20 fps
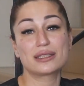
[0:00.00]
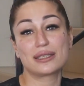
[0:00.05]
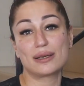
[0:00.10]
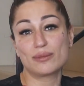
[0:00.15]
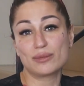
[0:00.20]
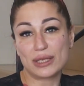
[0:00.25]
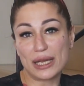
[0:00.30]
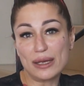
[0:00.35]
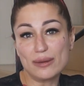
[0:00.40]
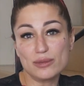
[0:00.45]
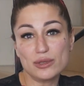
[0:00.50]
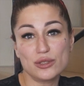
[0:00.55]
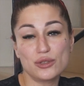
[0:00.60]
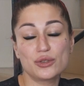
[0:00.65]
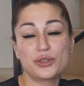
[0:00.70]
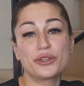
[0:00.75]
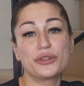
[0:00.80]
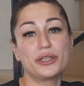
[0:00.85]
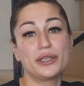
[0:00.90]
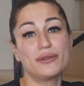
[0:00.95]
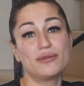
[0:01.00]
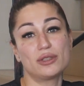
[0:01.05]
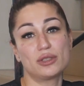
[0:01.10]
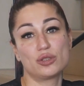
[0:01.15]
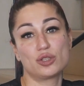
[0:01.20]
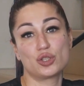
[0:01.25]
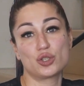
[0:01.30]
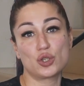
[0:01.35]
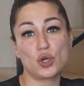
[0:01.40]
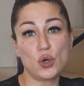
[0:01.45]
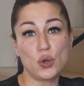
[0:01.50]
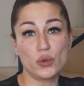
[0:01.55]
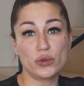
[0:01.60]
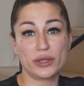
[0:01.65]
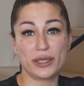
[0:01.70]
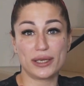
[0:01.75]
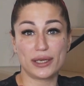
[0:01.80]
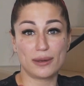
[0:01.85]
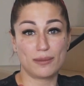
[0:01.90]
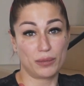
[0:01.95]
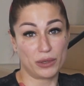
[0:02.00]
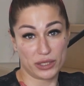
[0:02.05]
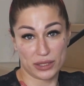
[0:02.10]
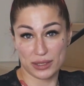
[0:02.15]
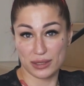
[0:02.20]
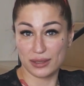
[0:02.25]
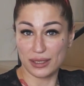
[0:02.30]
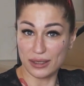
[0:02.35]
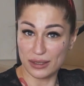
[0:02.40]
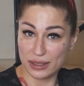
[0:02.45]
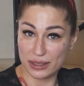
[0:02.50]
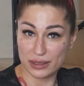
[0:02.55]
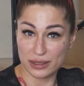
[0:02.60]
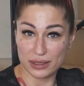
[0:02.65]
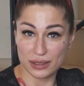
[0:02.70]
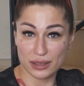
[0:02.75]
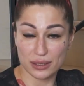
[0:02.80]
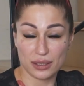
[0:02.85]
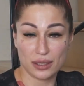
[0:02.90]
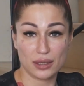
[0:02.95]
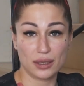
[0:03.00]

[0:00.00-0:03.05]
Sometimes you can even show the personality.